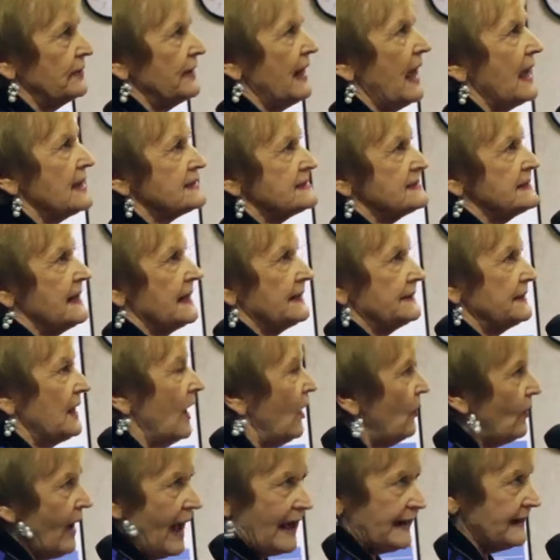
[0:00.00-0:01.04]
And I said,
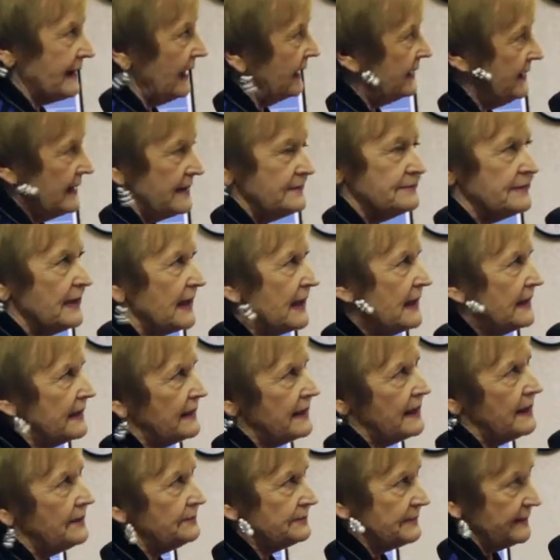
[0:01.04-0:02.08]
"No, I can't even get
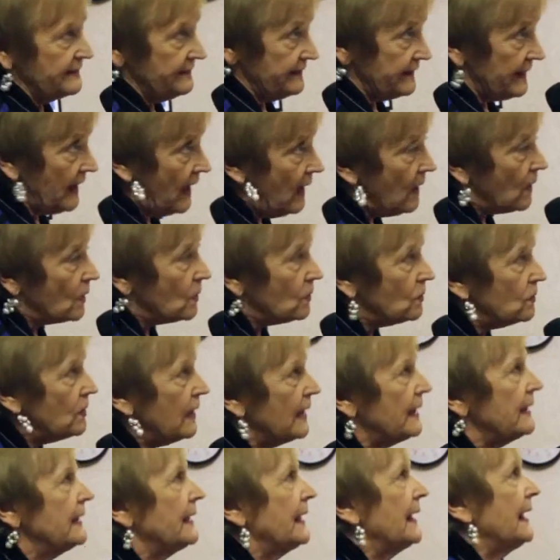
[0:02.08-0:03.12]
it up to the goal."
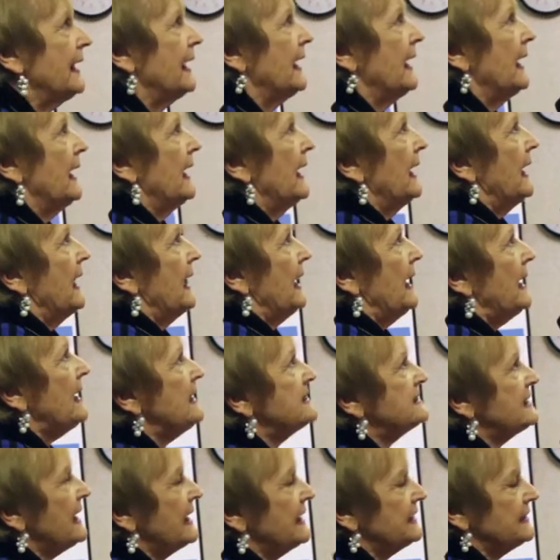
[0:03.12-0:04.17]
He
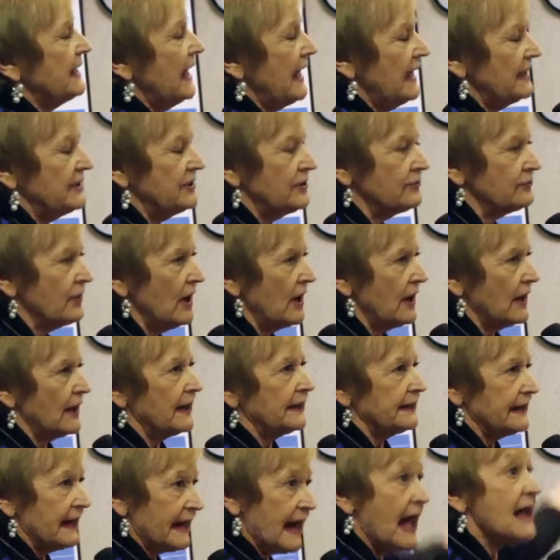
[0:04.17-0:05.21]
said, "Can you
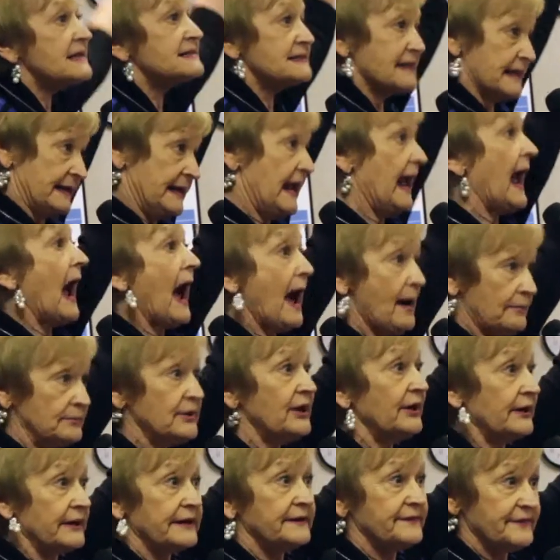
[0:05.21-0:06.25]
run?" And I said, "Yeah, I'm
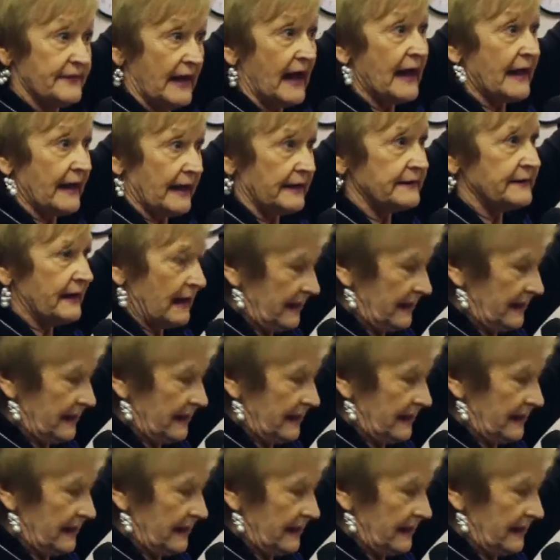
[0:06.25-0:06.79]
good at that."